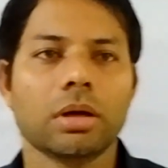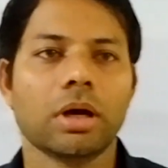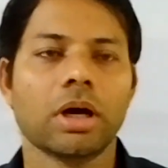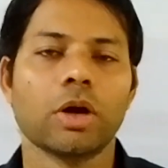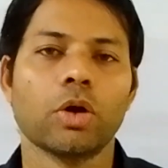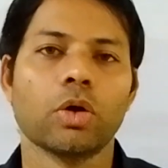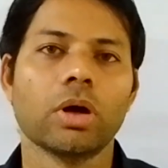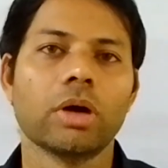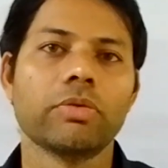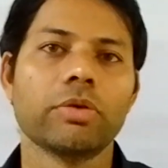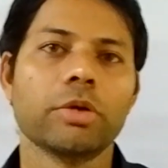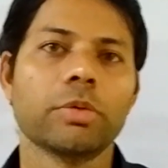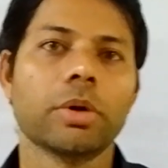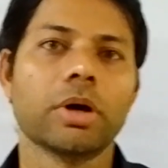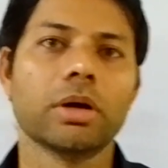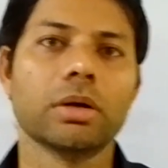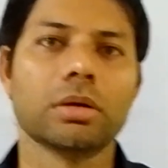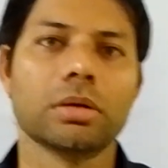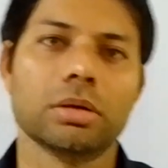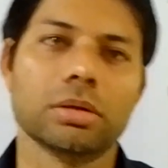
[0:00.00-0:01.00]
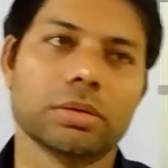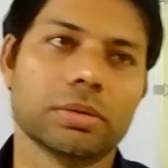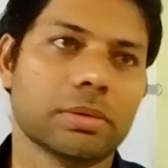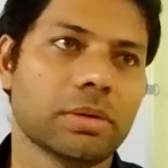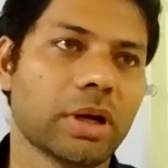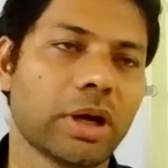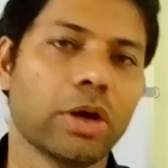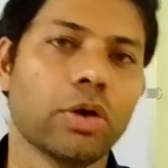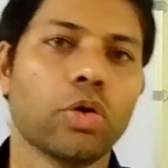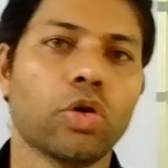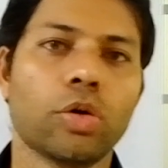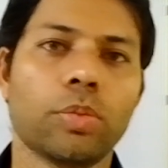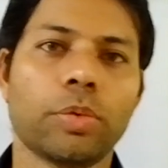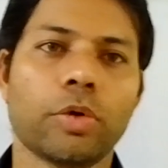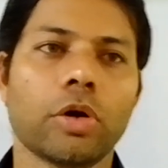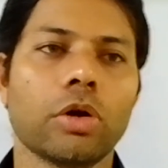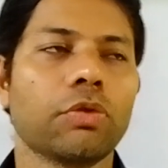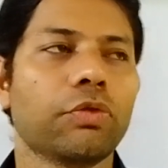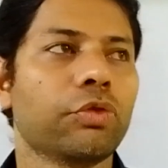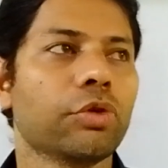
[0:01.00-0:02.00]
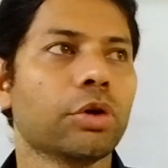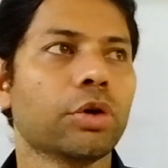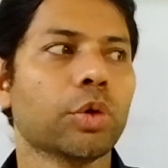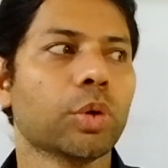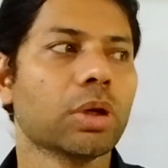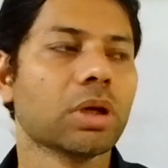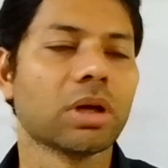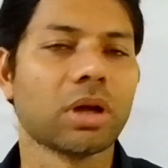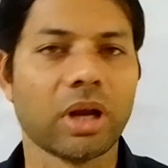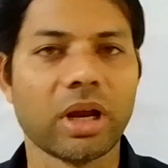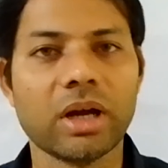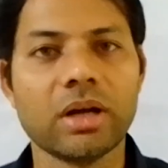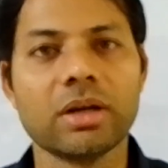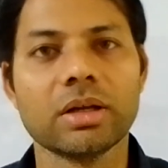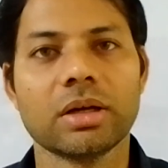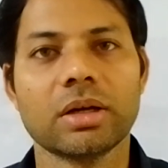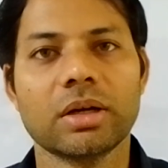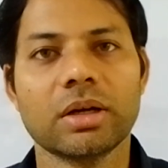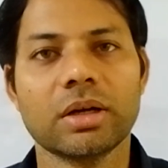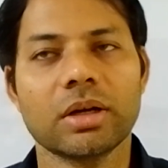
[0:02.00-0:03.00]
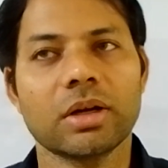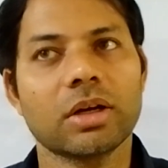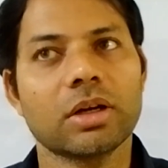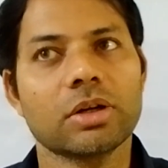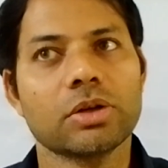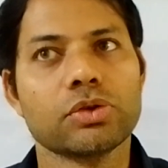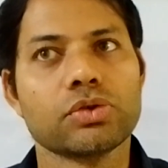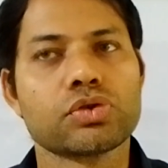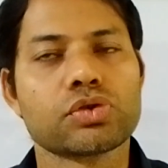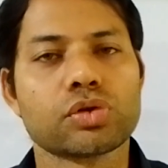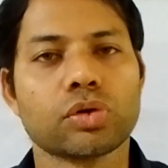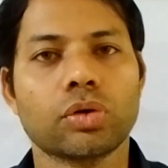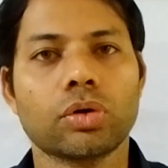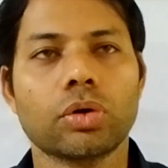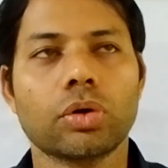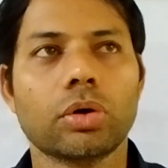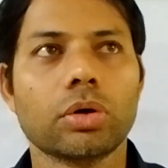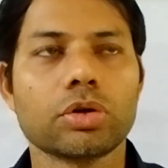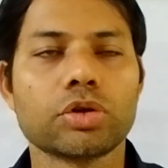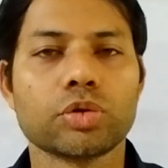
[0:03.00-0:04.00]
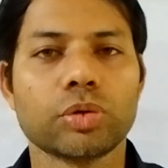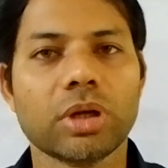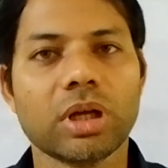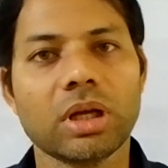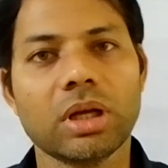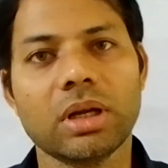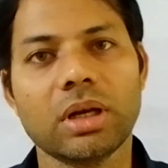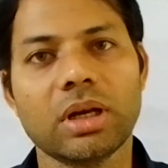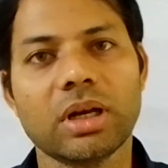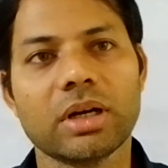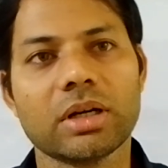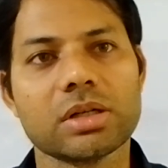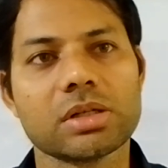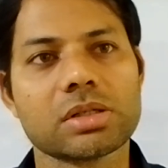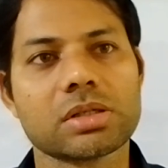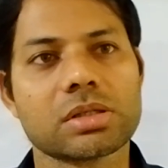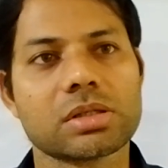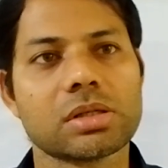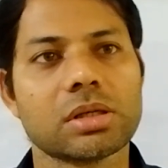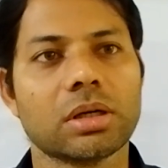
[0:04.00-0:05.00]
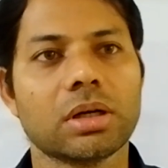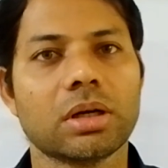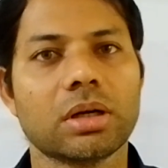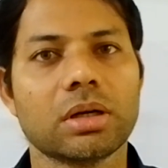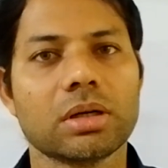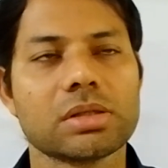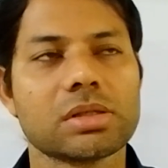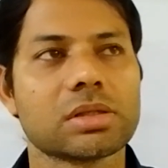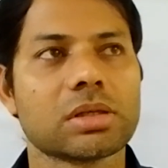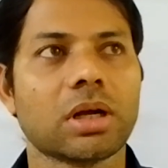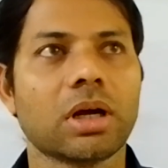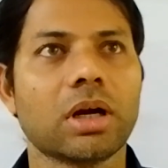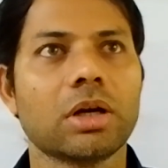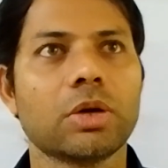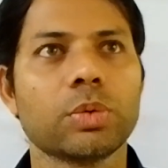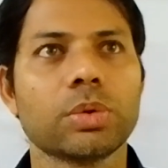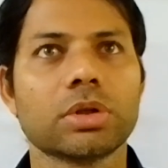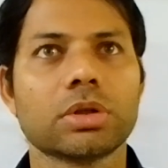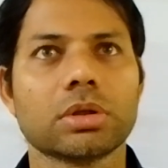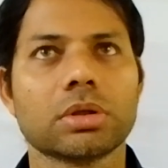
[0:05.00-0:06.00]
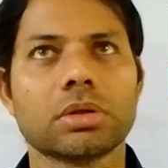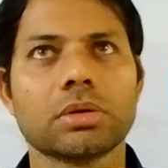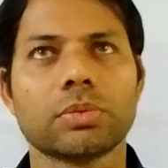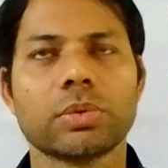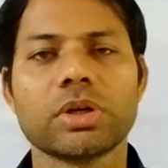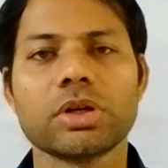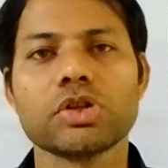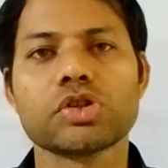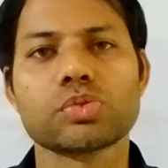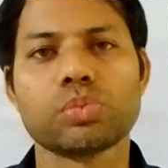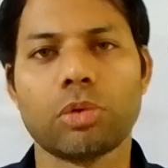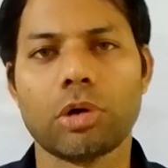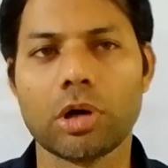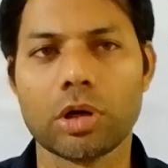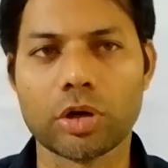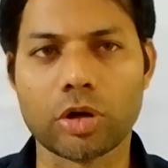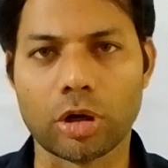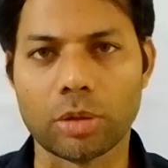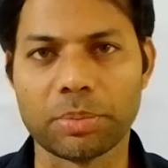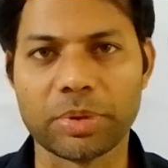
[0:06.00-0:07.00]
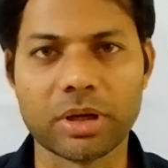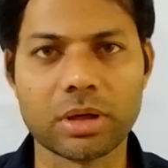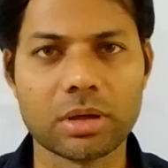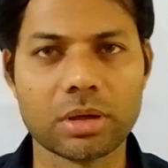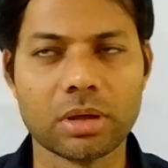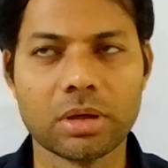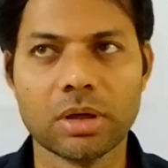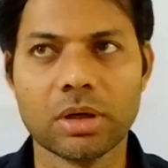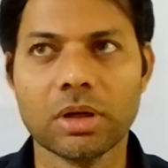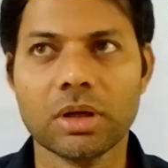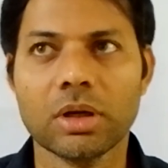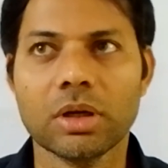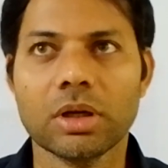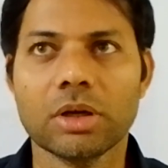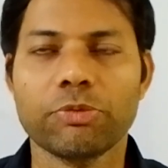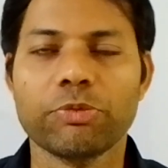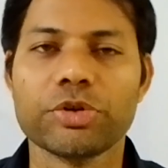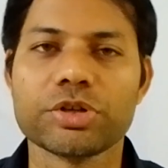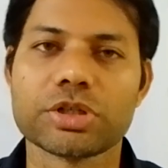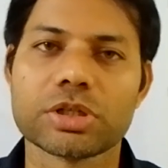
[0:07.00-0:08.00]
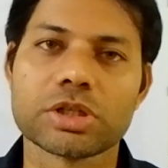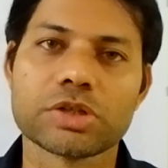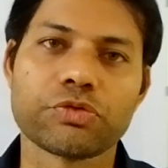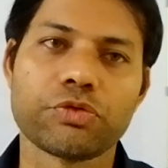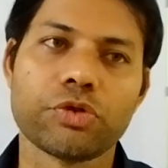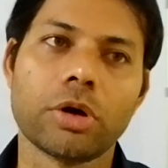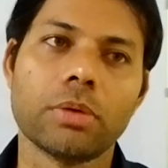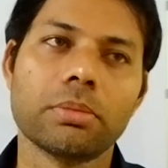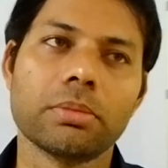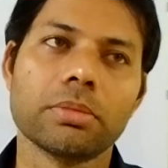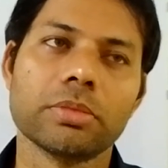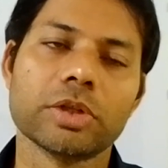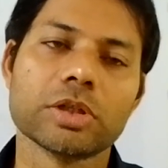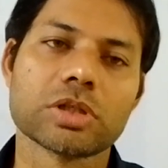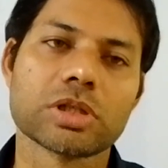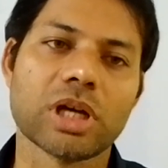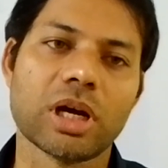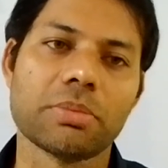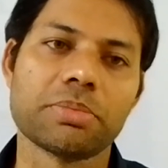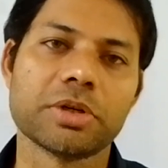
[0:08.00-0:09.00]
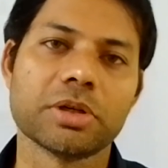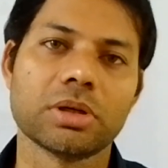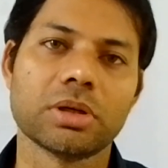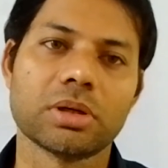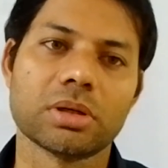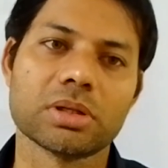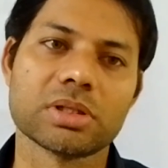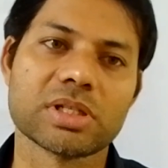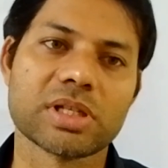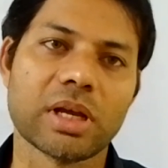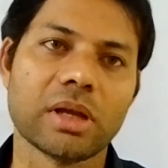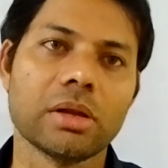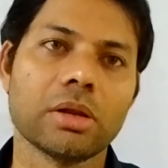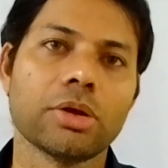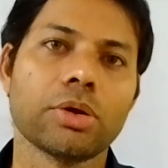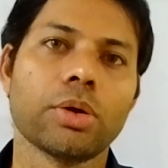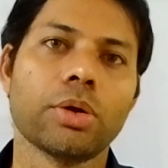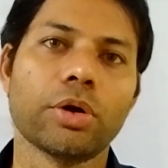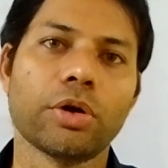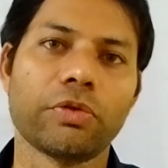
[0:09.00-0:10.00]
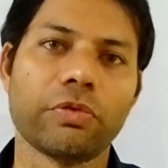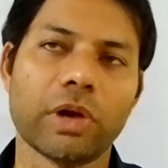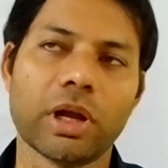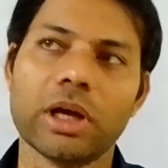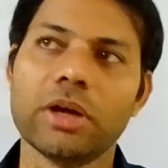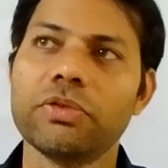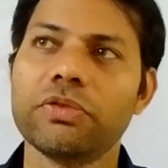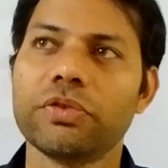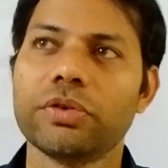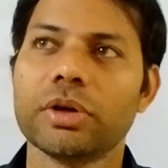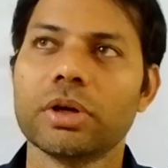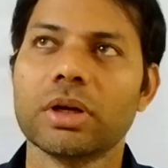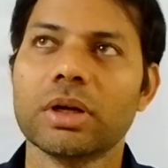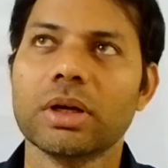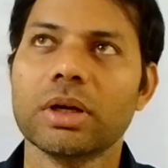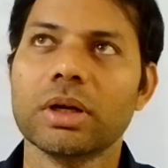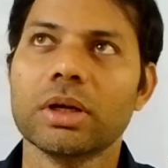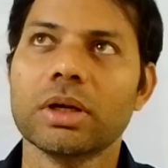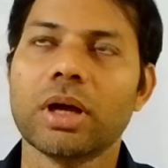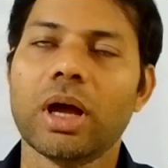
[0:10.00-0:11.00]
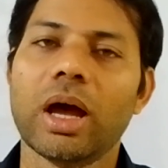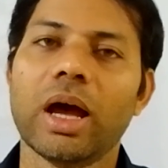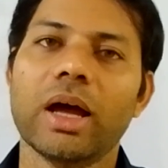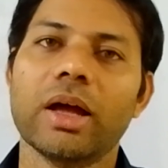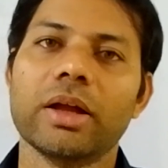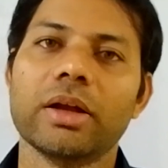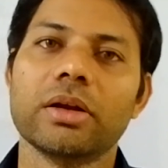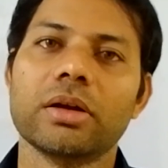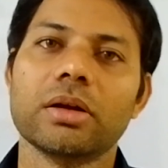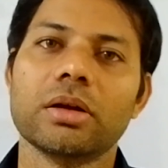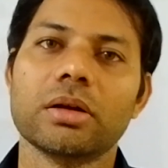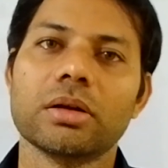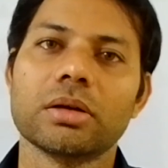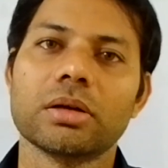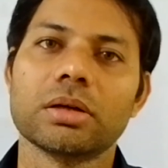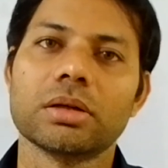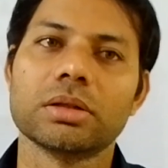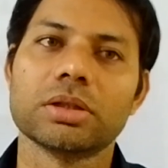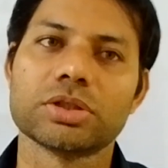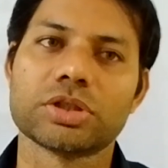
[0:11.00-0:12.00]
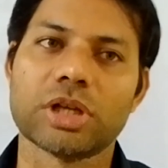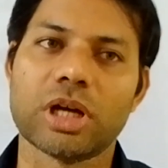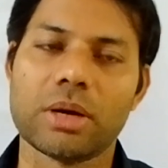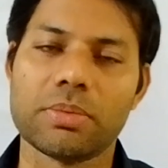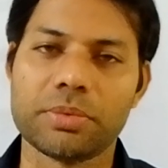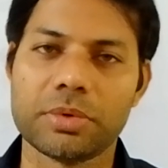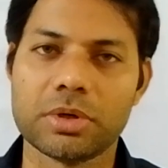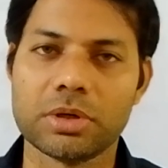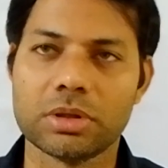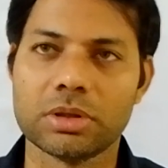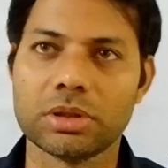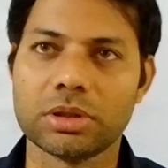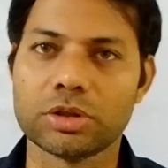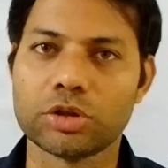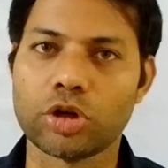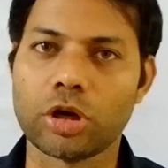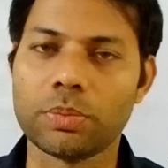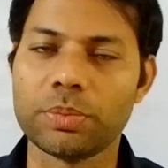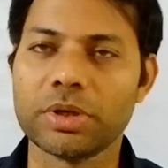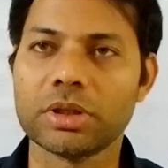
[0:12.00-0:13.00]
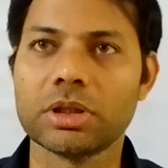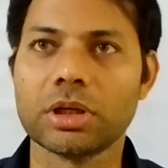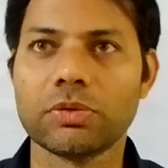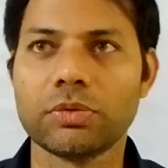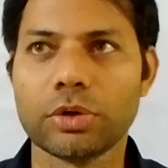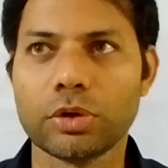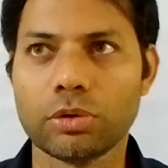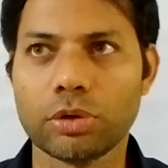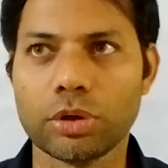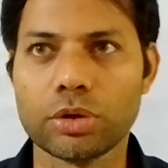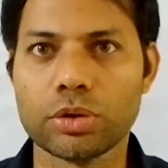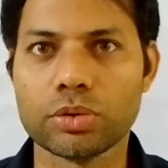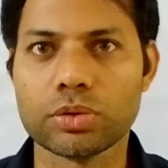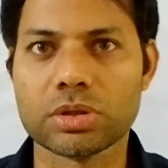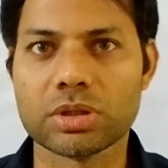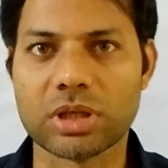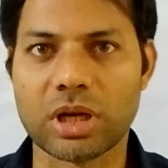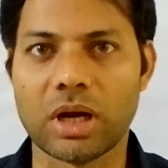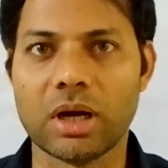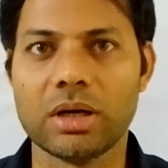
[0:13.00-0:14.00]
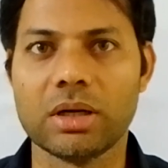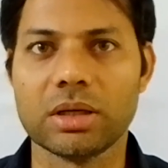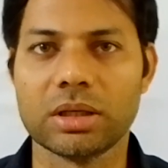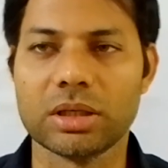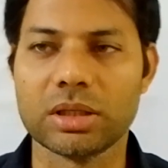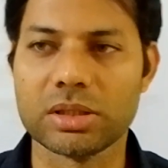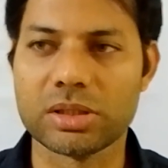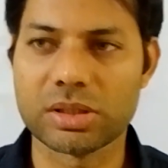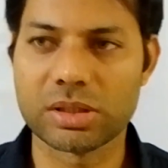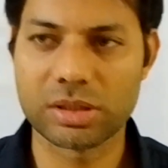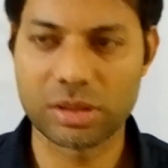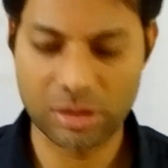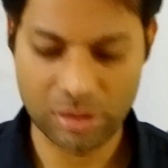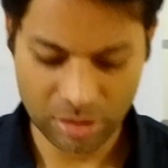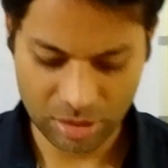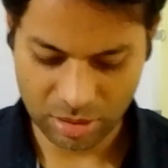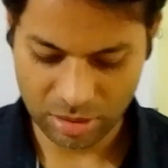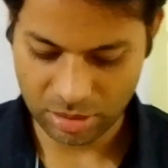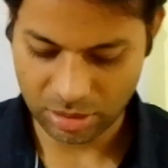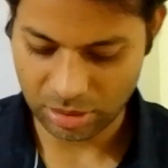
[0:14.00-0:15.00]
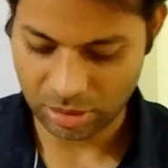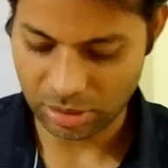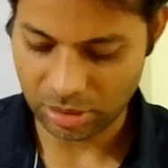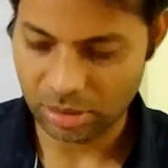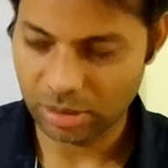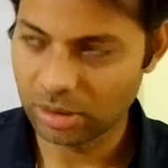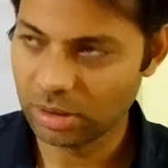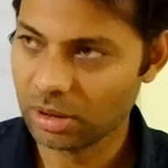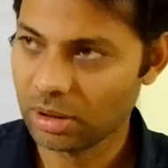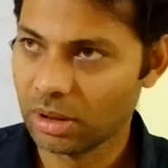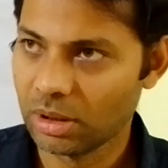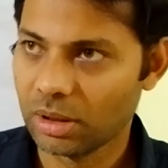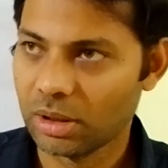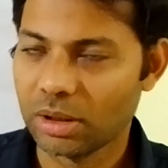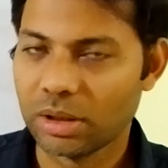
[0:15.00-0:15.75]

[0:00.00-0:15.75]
Hello everyone, I hope all of you are doing great. So today let us start with a very small topic which is from the chapter Cell, the Unit of Life, and the topic that we are going to start is the